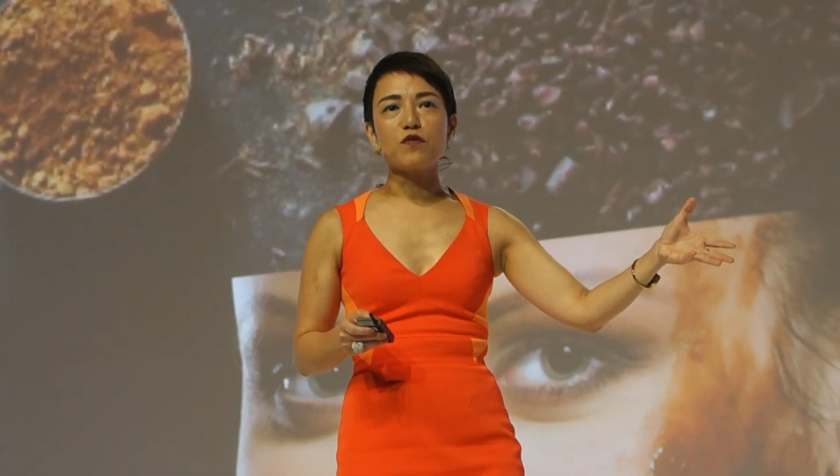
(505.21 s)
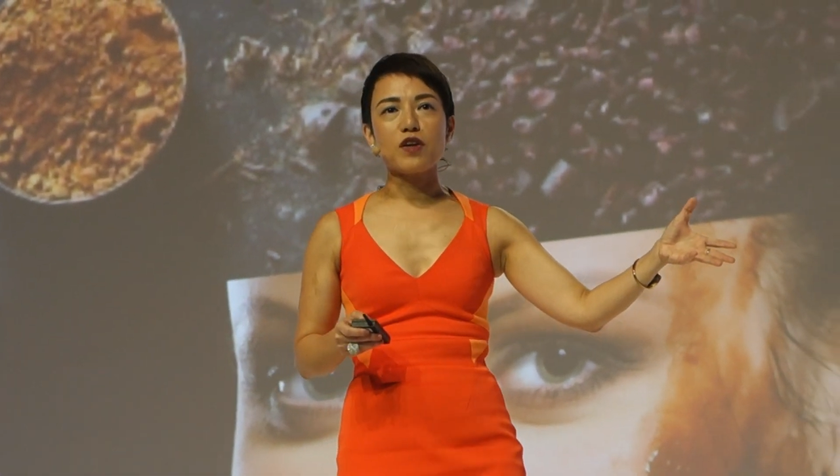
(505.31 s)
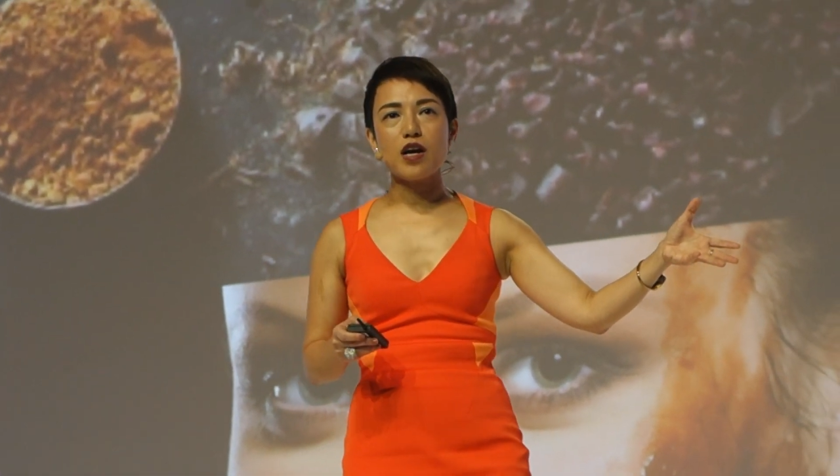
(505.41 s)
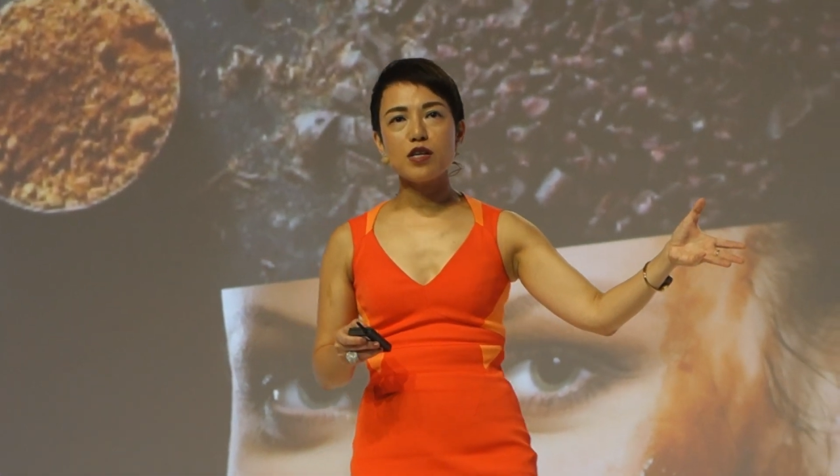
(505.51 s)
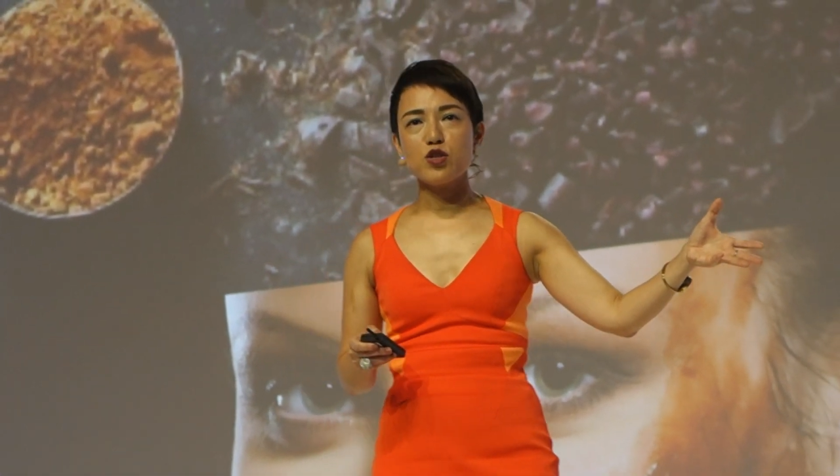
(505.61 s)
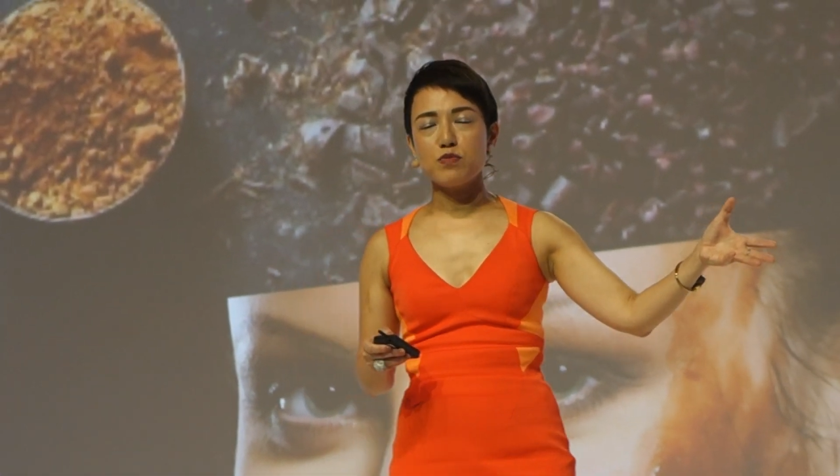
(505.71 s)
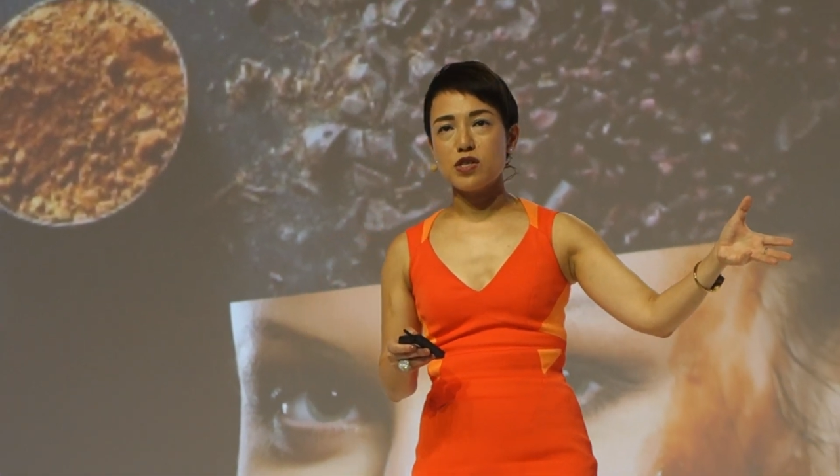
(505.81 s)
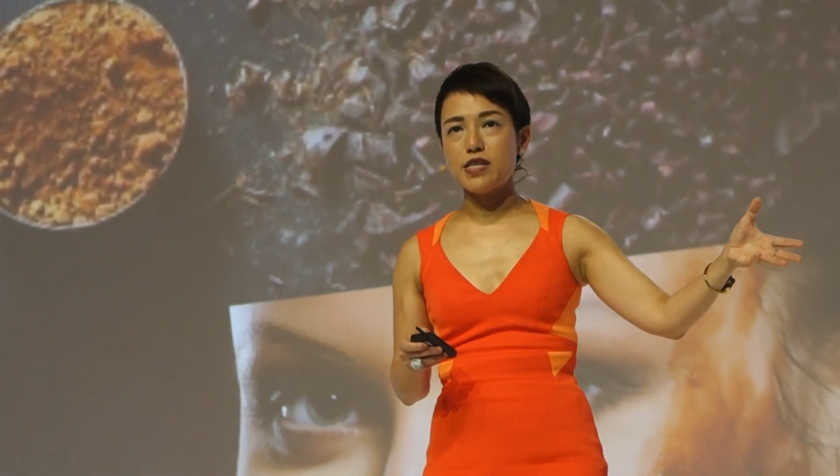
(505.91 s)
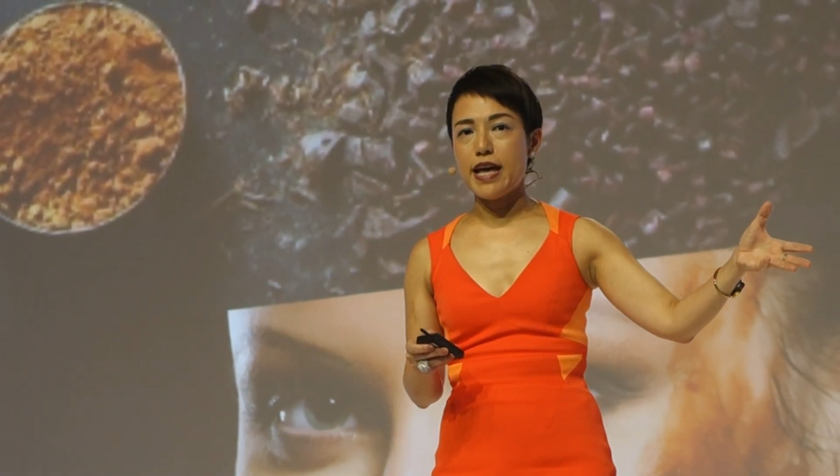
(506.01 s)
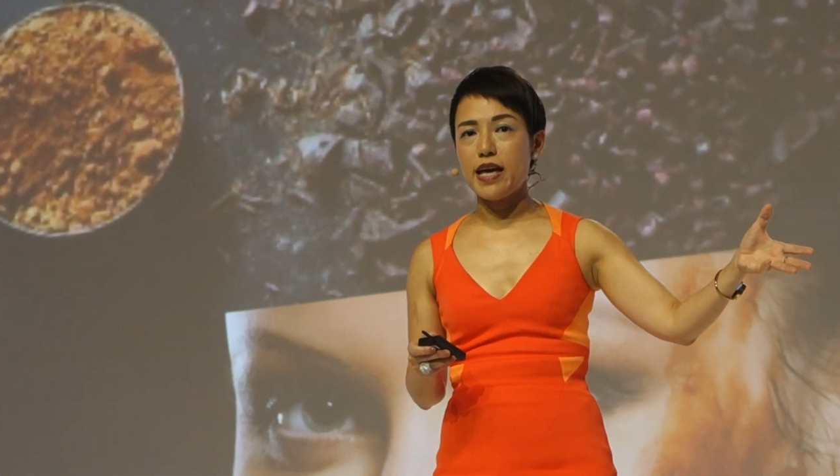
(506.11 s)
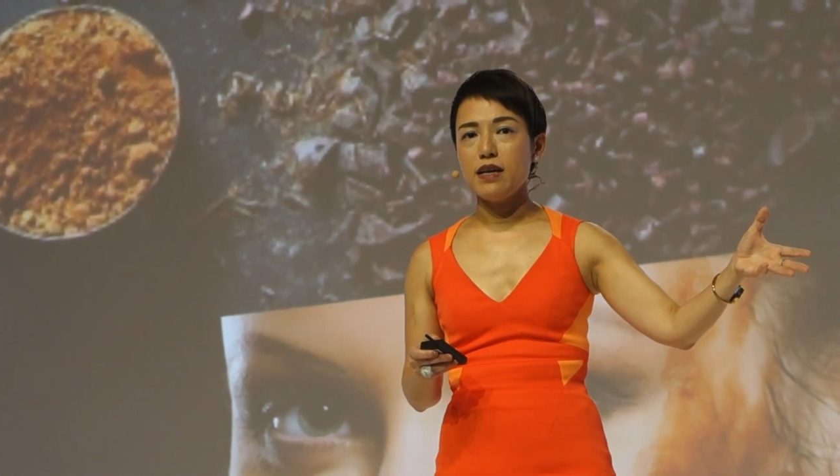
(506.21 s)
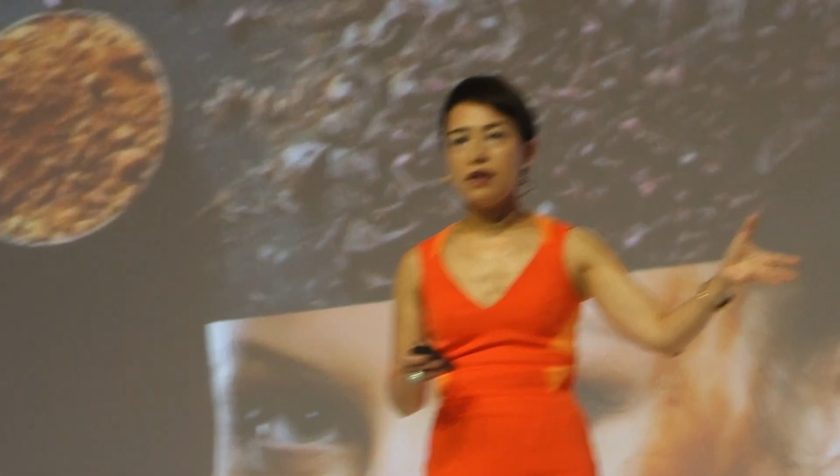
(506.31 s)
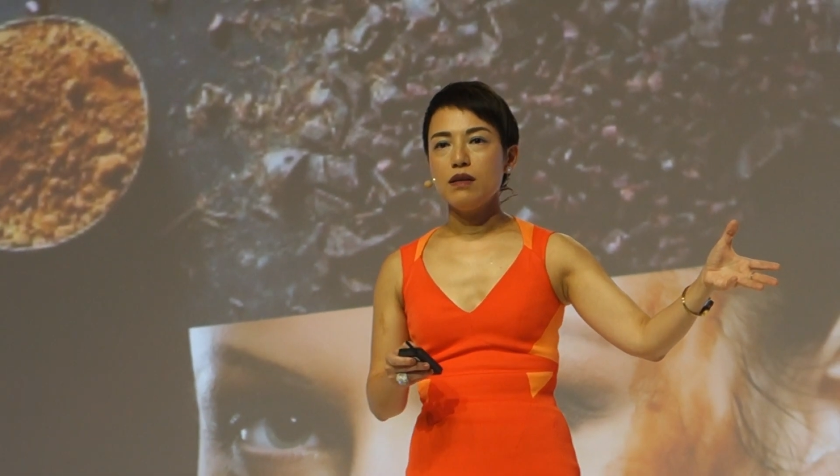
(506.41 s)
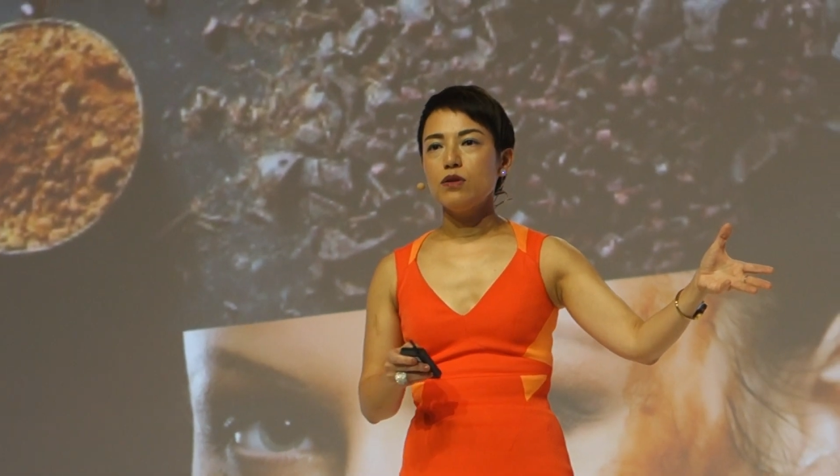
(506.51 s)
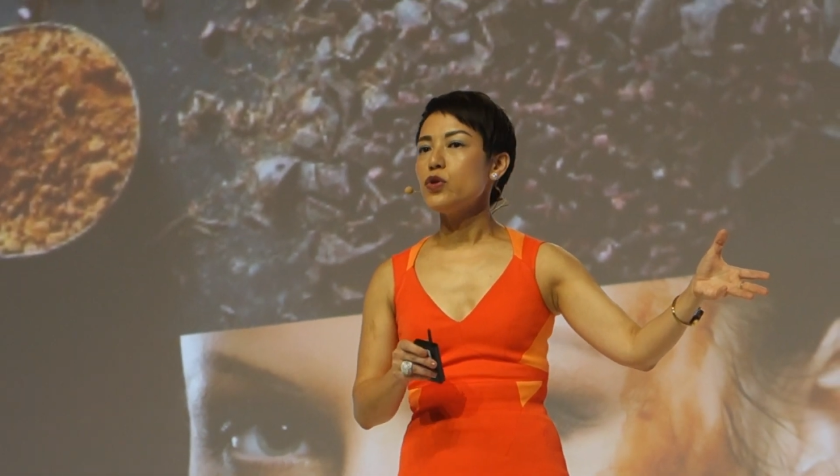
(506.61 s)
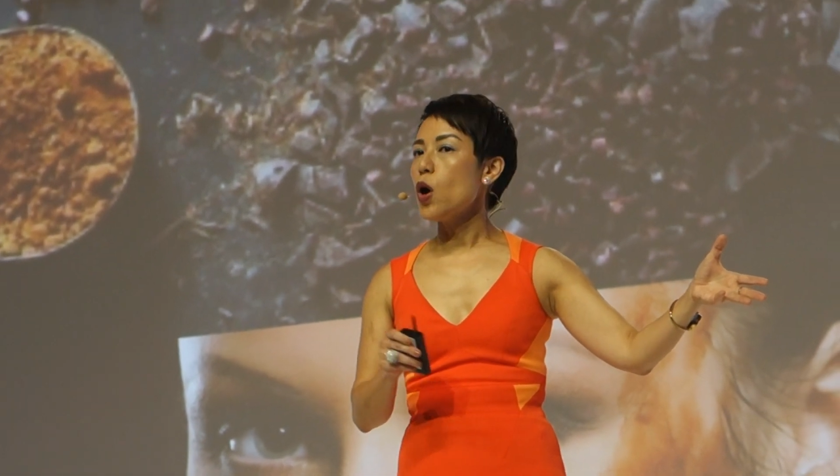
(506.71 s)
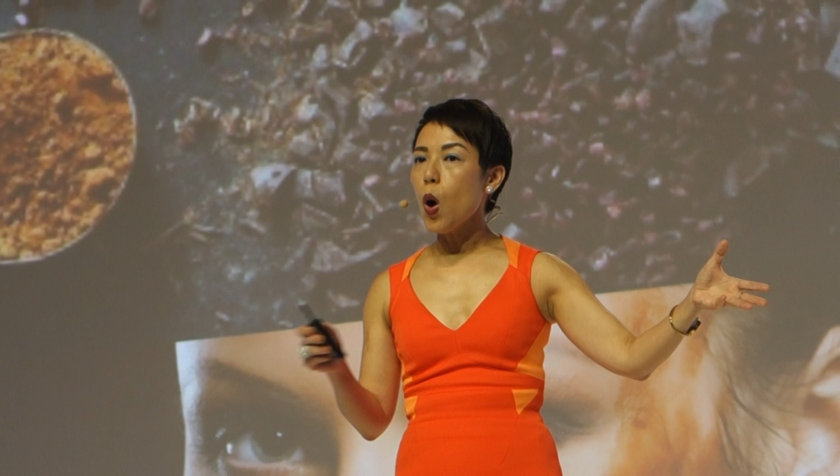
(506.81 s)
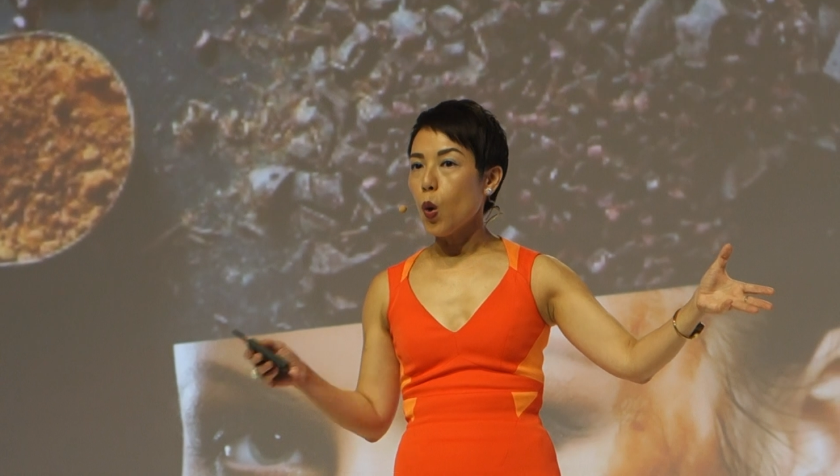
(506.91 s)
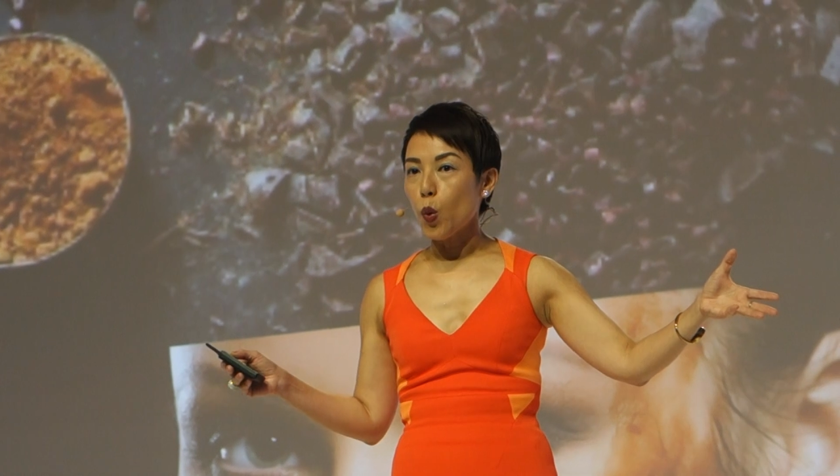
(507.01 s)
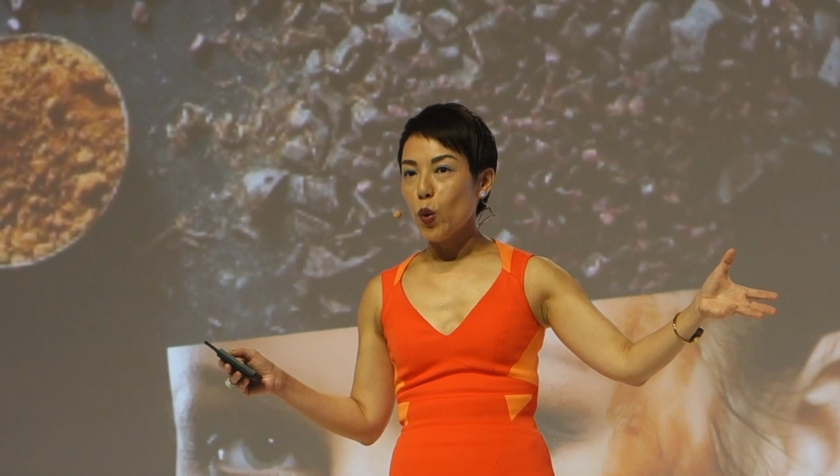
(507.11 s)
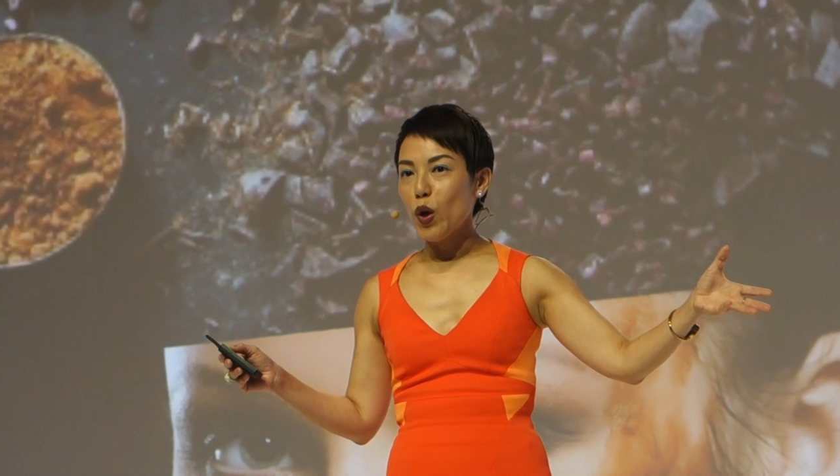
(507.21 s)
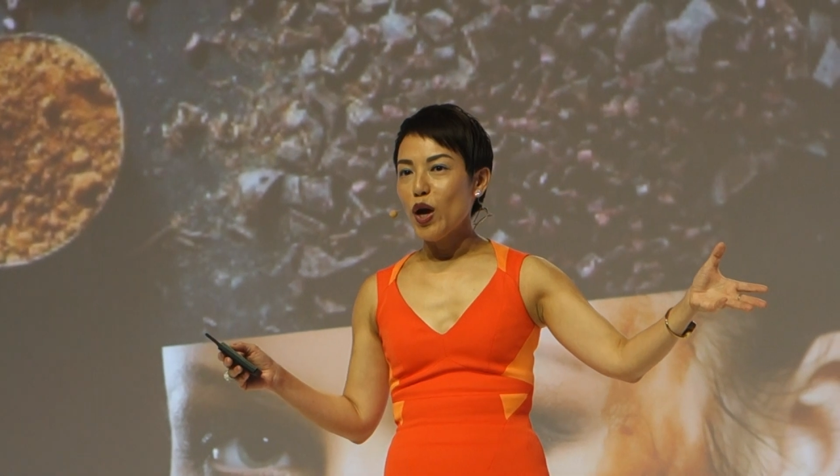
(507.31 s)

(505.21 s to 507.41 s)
of the customers say, no,